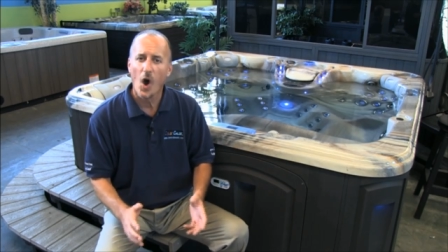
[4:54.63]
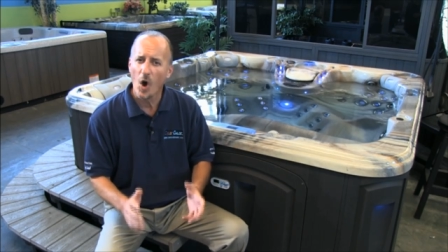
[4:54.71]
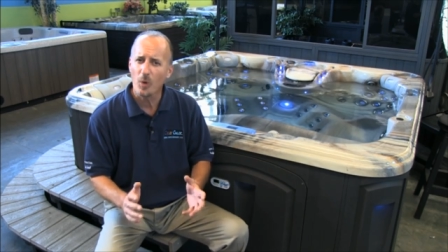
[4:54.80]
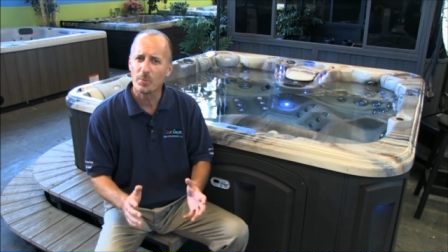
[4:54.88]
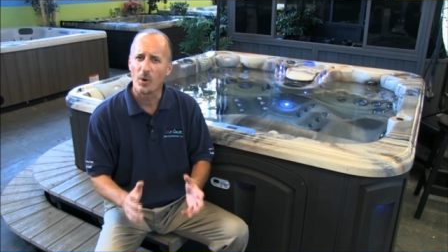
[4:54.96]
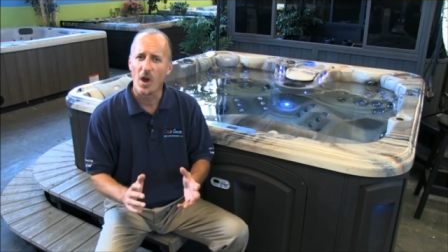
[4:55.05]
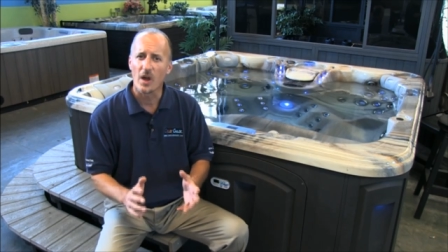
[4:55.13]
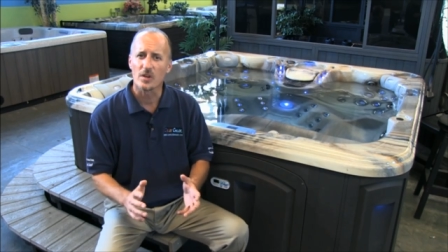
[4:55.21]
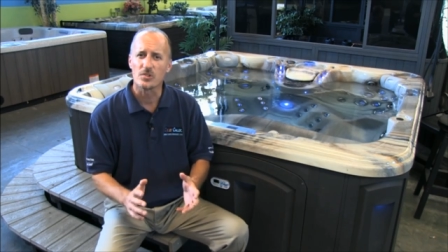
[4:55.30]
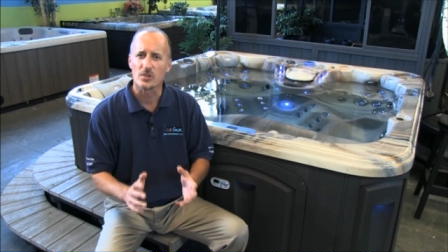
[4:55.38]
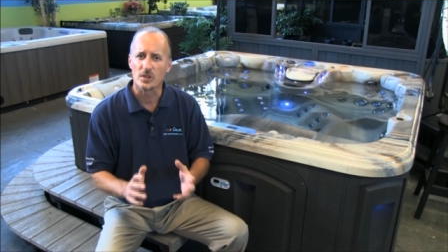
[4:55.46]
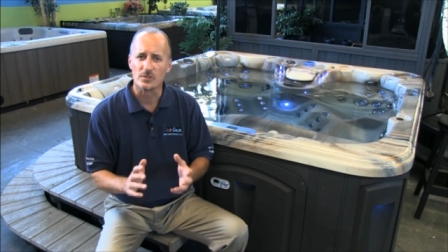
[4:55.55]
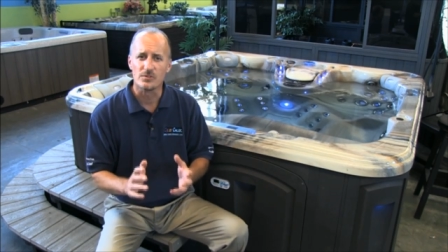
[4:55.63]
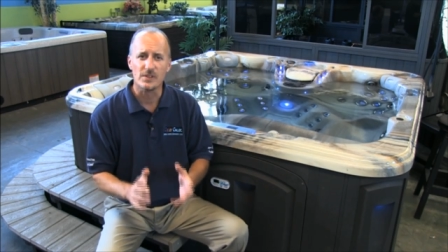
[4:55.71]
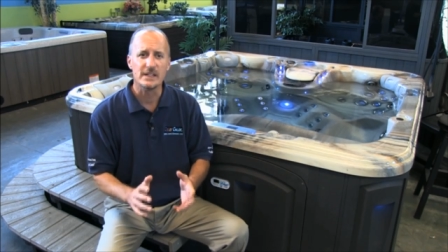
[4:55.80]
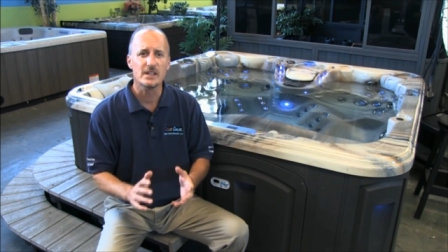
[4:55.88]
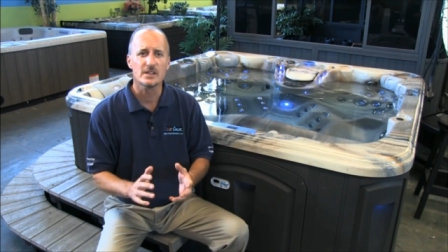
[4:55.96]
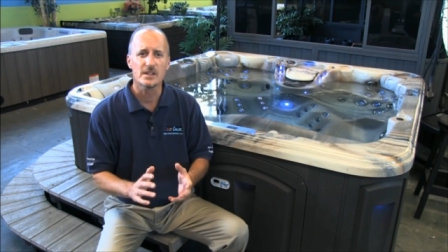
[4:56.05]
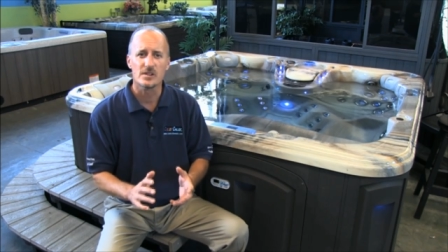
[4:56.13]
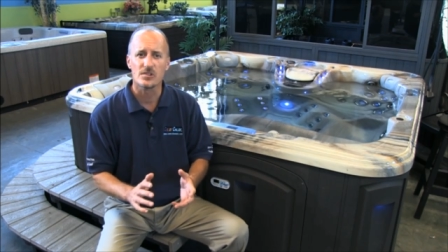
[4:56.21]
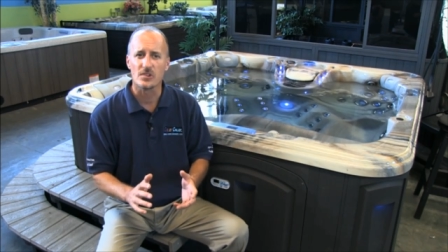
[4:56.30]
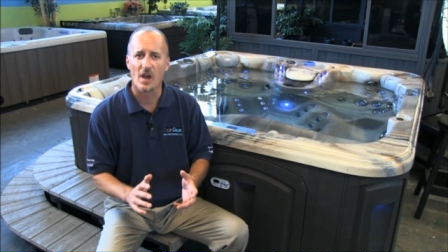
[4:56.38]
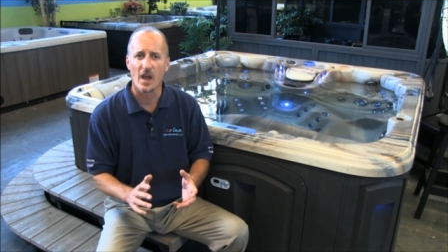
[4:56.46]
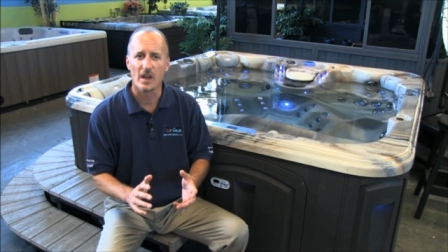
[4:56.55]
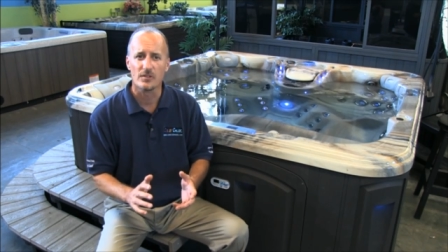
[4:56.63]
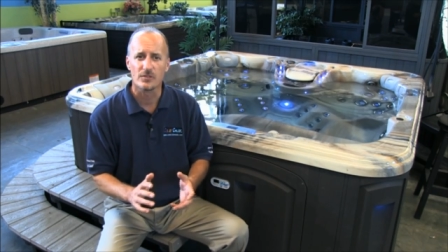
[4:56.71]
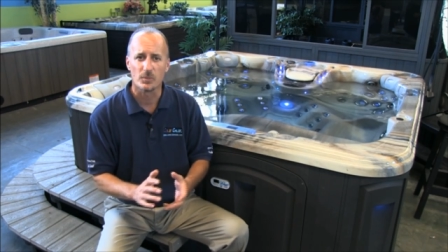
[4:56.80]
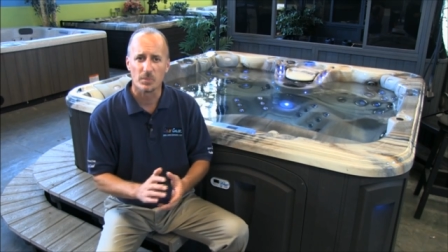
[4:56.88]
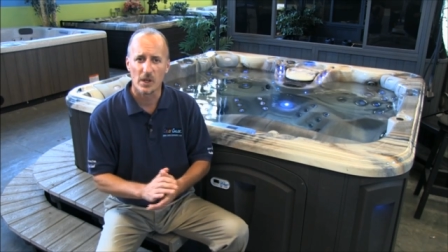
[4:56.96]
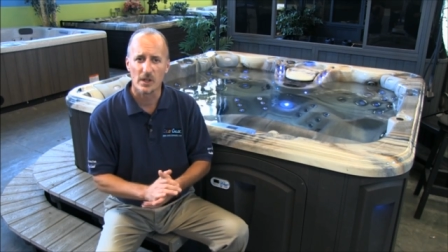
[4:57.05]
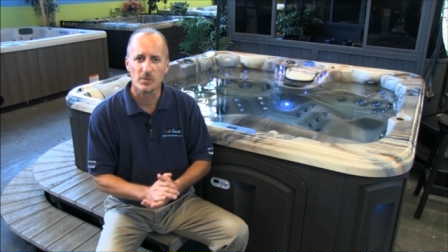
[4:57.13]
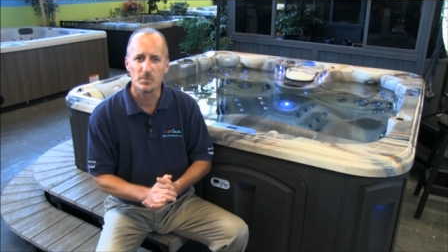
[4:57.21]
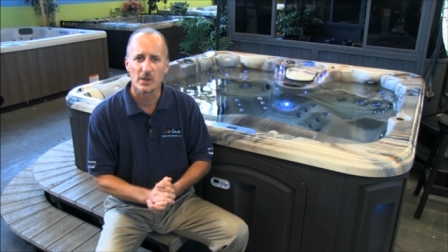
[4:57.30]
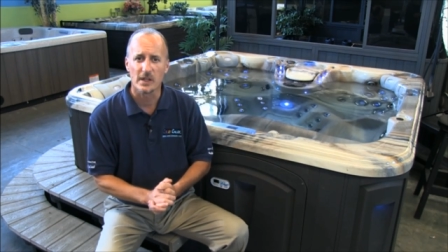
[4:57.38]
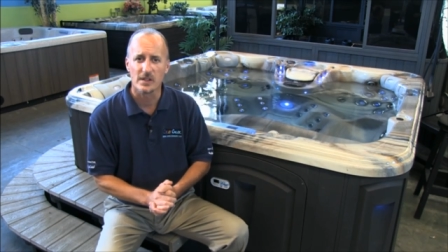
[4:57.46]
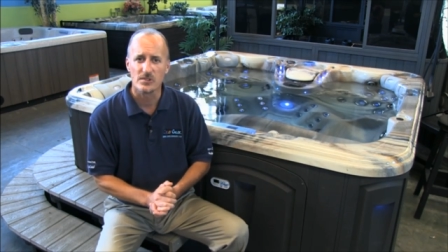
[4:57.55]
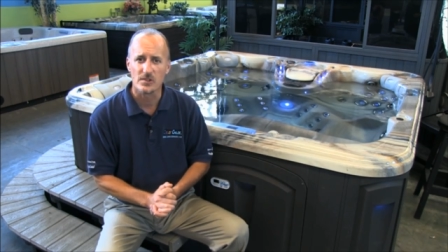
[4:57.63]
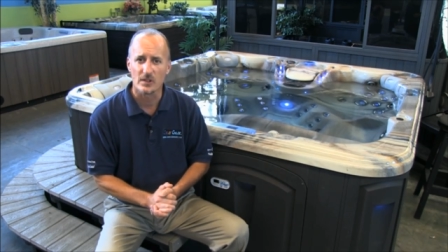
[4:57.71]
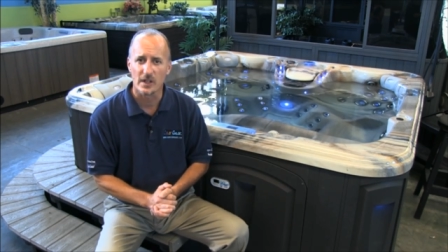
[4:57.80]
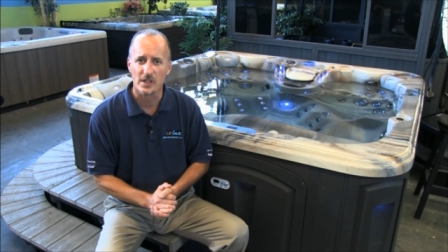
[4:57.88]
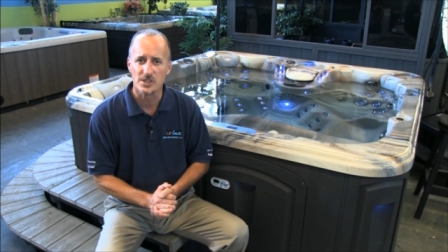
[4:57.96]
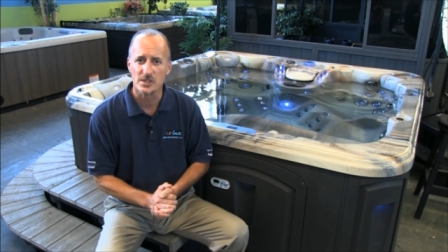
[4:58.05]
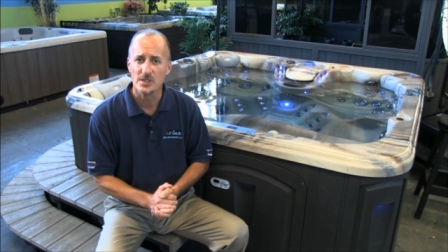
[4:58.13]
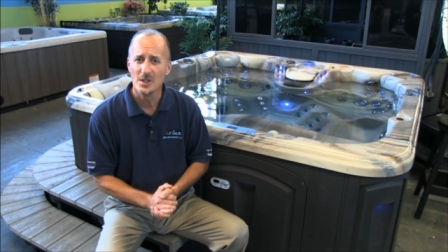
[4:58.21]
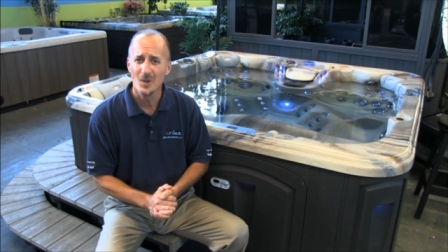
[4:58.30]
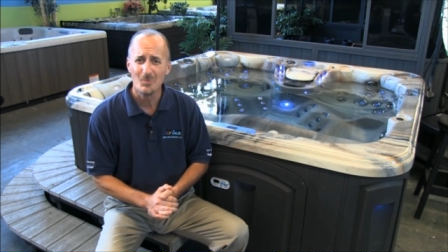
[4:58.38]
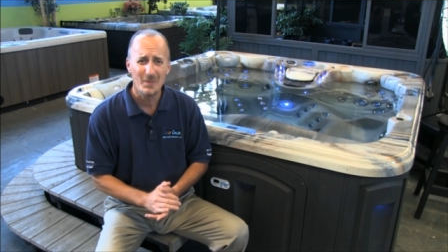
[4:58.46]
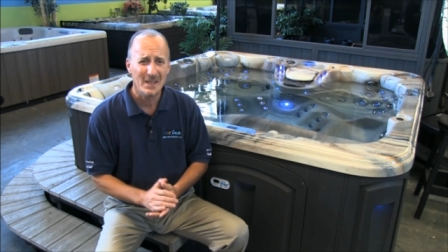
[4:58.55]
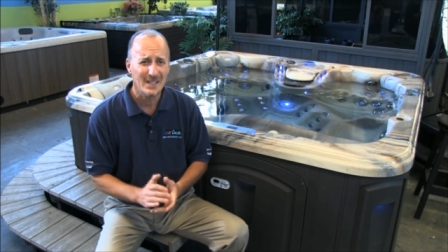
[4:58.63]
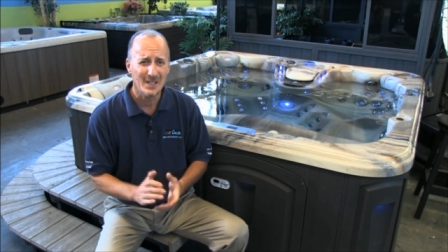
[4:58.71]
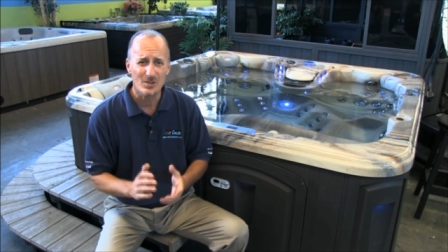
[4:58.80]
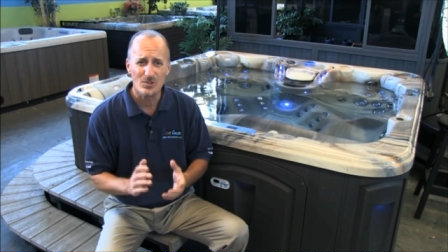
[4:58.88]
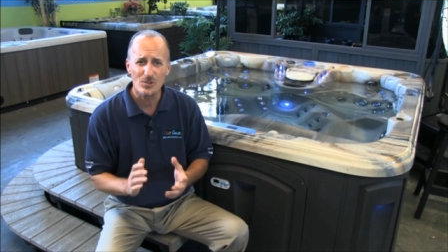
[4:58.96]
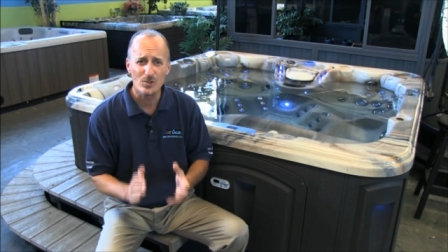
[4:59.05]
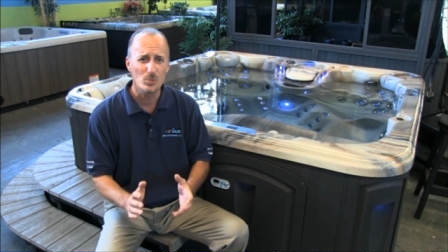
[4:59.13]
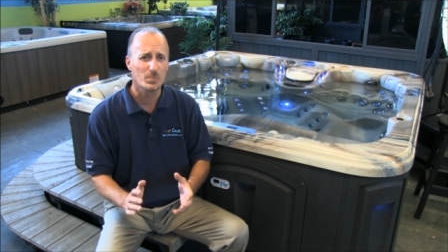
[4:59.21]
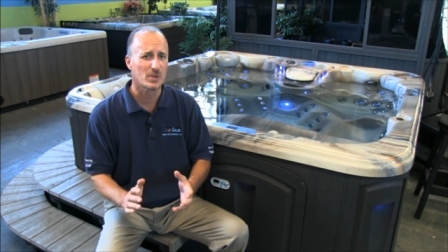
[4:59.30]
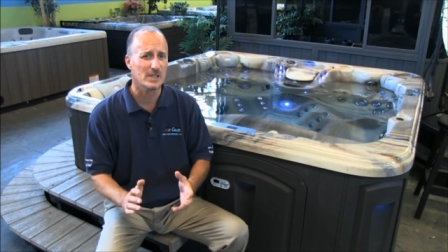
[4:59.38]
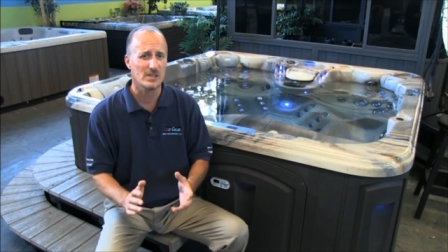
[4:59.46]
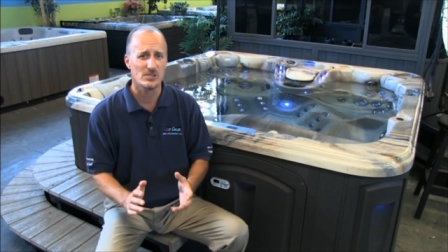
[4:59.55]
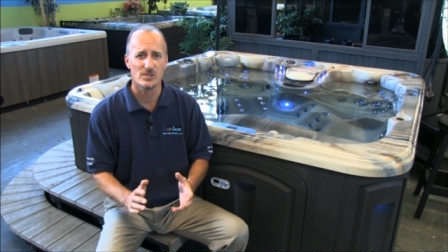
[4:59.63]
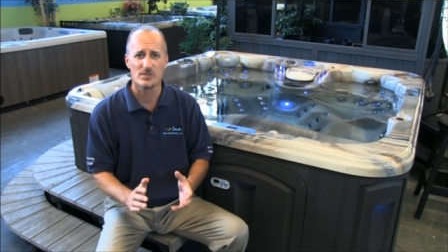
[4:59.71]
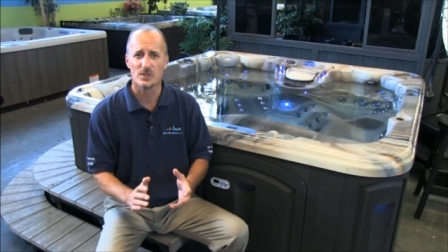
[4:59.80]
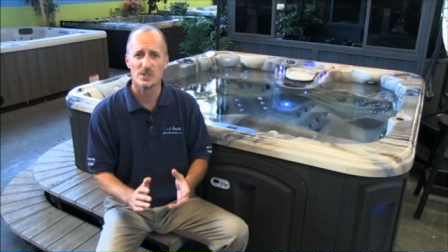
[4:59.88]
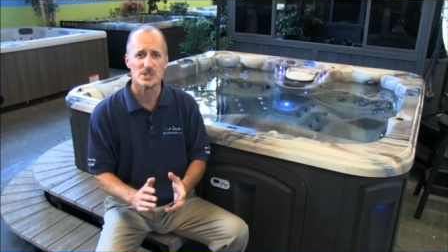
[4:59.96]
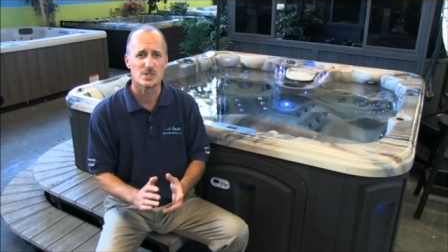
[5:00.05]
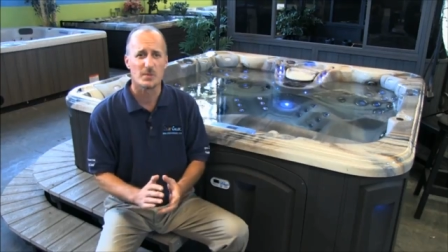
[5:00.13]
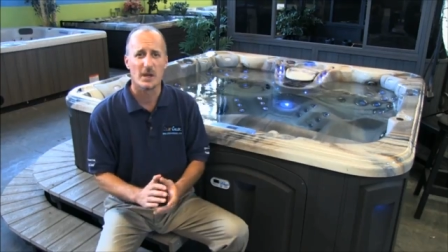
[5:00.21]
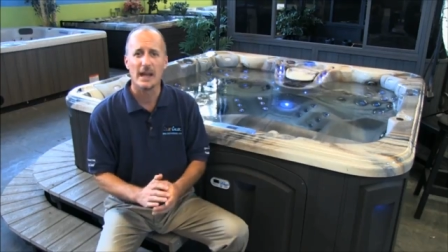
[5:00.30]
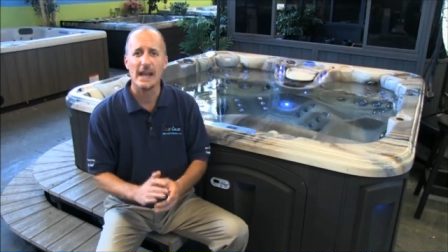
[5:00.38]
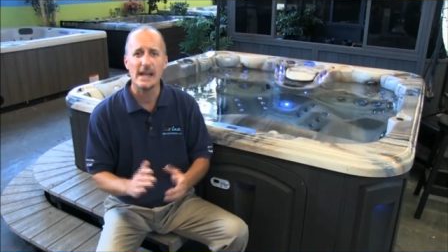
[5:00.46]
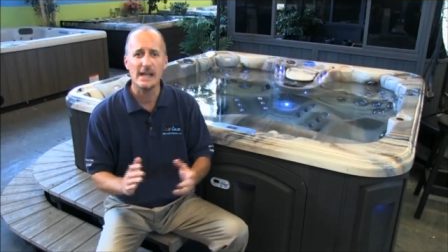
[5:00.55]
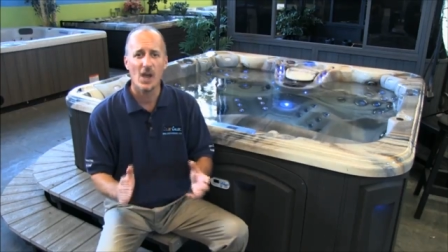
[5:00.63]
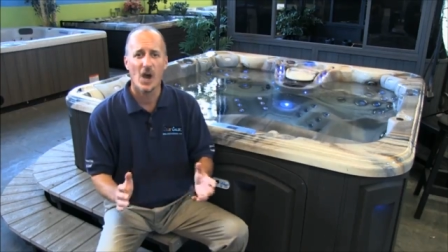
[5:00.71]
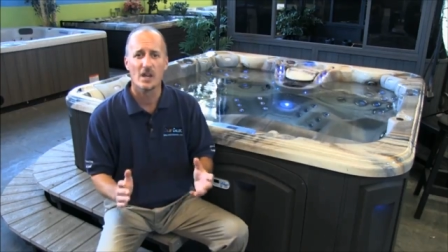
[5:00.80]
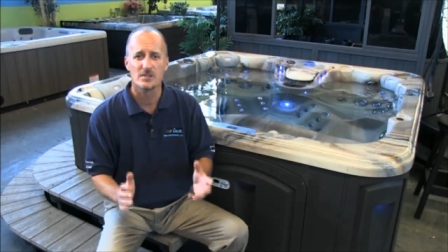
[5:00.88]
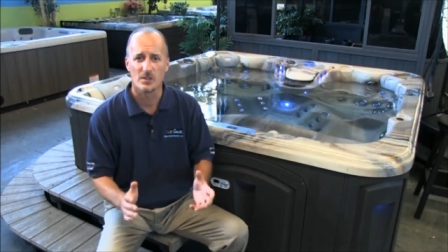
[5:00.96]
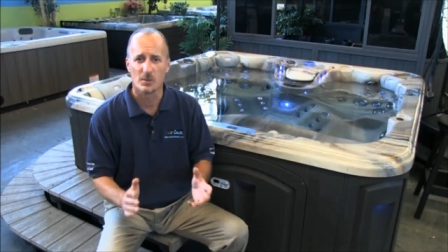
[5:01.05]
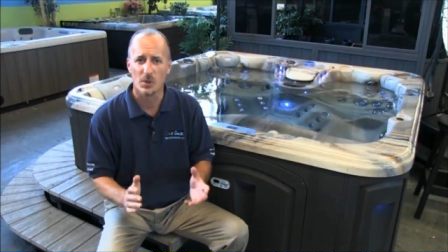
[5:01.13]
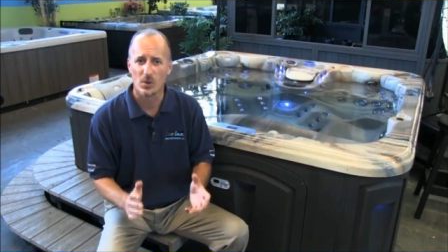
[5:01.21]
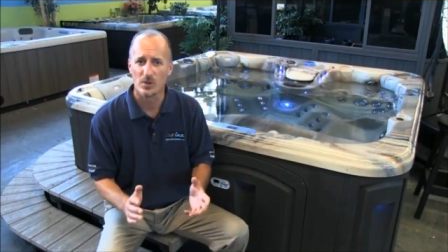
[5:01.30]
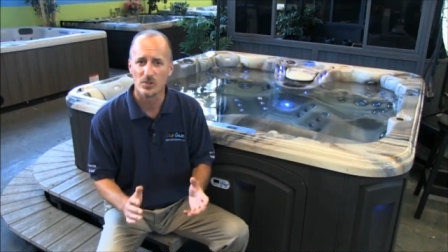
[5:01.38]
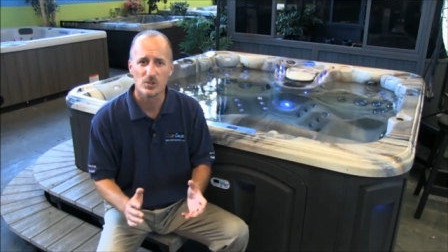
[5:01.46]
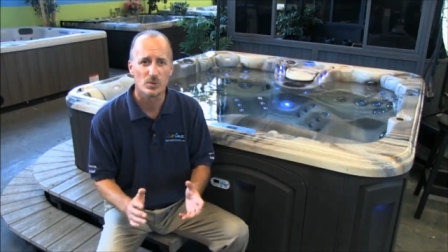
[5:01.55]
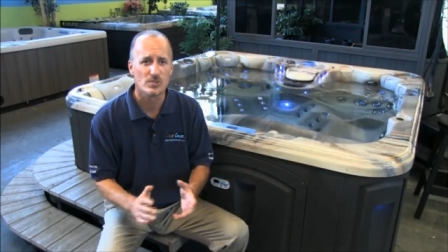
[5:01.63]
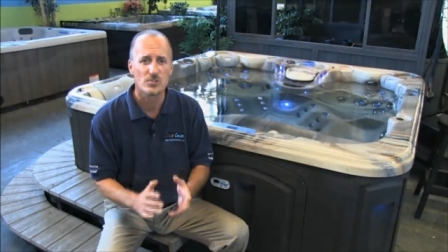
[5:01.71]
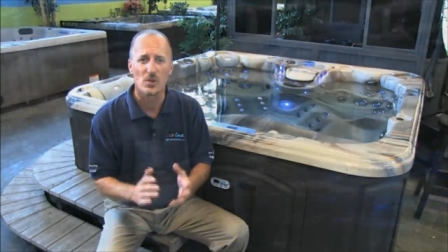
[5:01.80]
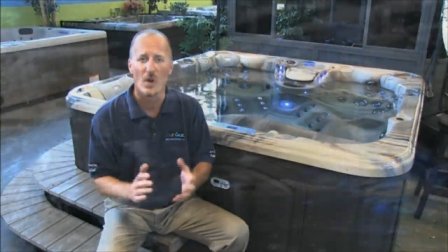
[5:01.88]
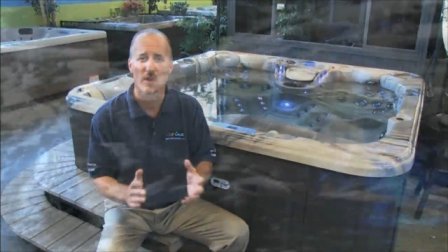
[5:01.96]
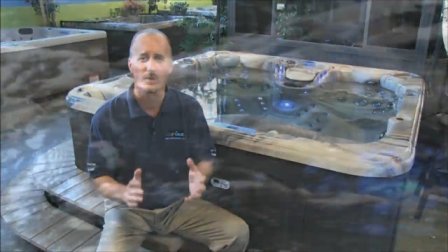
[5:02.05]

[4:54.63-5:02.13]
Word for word: All products are conveniently designed for plug-and-play installation, making it super easy for just about any hot tub owner to install